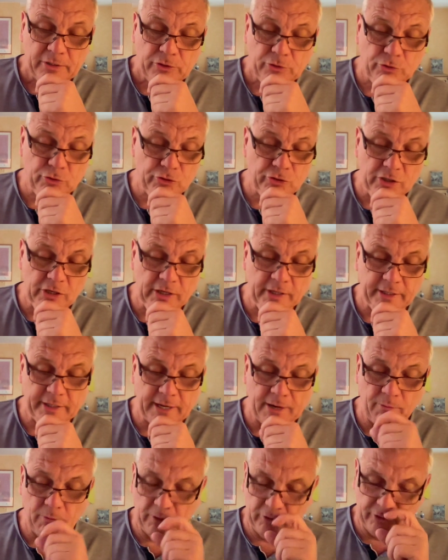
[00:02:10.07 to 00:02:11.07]
You certainly
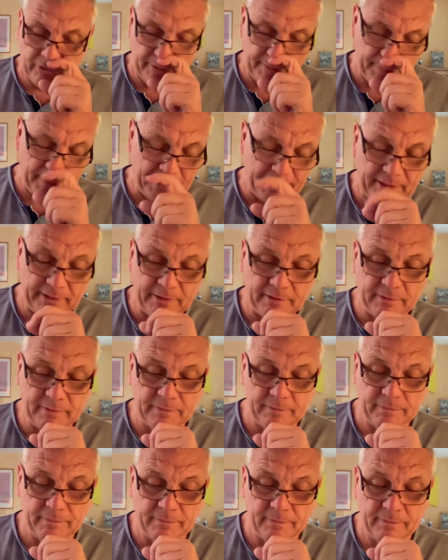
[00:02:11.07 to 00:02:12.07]
don't want to repeat
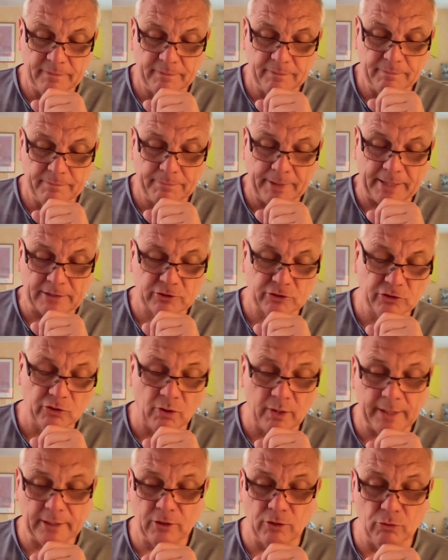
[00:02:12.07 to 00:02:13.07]
past
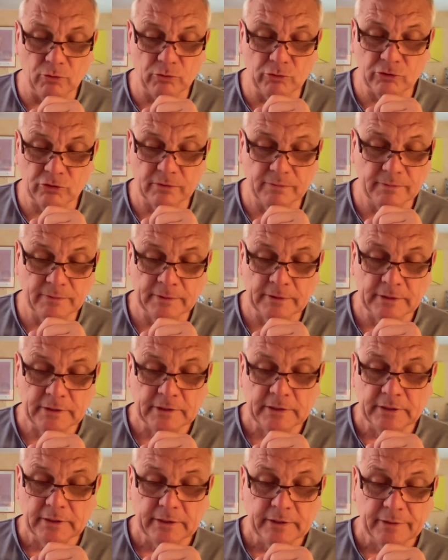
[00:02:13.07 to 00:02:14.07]
cycles.
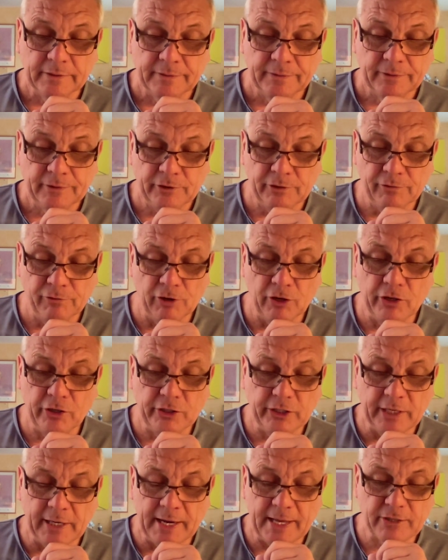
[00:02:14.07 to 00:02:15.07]
You've
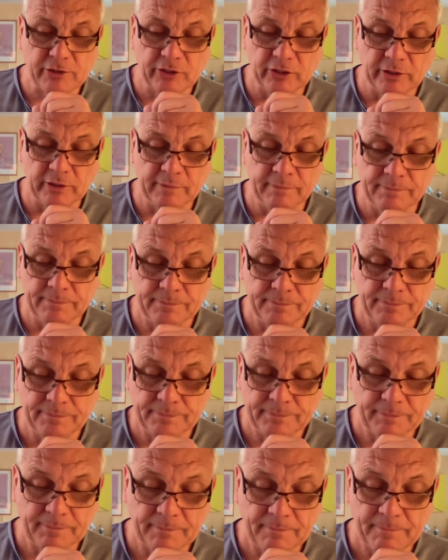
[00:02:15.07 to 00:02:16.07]
learnt your lesson.
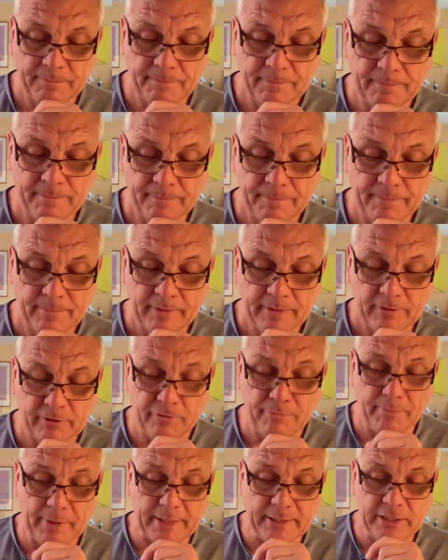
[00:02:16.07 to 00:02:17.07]

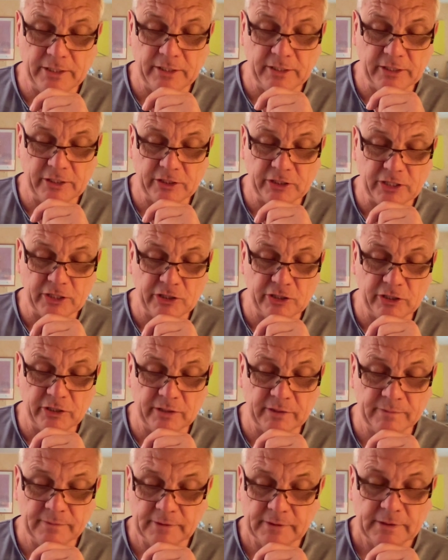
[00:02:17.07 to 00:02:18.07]
You've made a
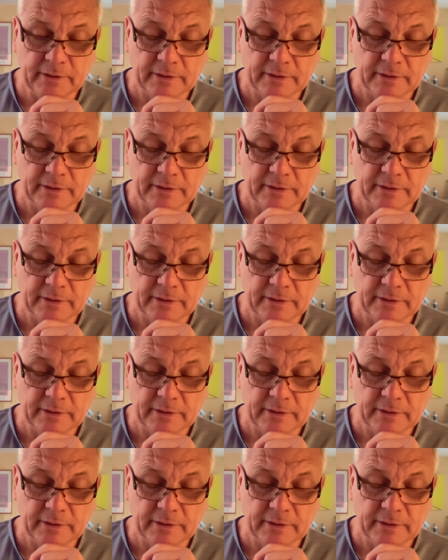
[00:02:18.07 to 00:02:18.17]
decision.